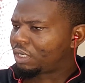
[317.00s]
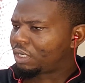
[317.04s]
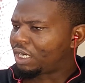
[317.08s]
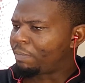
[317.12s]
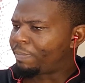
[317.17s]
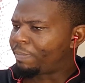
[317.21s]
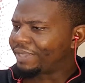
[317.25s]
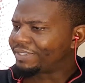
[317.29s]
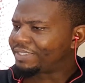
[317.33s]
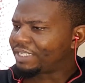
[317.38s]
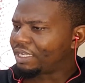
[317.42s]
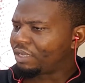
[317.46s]
Okay,
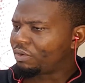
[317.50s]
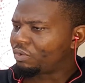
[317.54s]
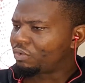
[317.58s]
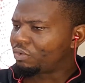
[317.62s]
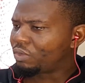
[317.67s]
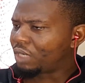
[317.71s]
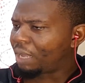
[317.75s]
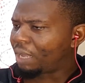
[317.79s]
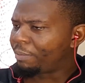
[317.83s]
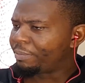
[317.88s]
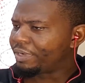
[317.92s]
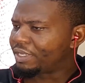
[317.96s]
the batter
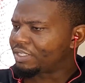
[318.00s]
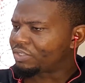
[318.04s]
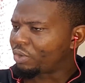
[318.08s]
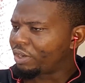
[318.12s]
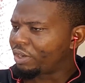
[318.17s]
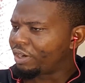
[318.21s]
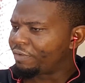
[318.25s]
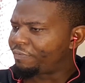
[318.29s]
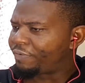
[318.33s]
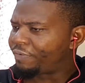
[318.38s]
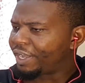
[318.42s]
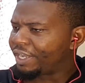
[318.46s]
would not be
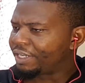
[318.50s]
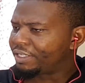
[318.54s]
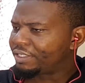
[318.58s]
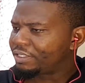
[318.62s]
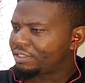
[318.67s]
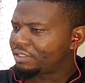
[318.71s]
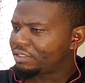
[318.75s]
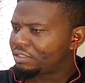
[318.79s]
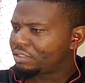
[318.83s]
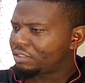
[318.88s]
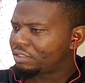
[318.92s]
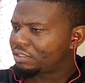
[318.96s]
disqualified.
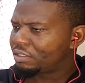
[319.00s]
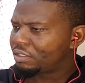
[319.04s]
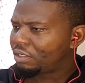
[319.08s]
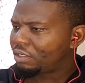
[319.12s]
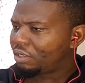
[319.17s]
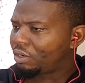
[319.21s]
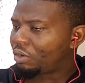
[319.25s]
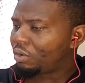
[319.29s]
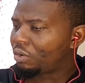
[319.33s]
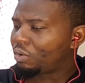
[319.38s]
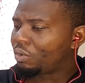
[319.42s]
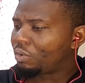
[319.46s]

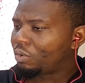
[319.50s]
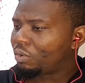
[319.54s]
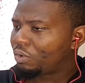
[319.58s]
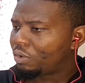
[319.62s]
Oh.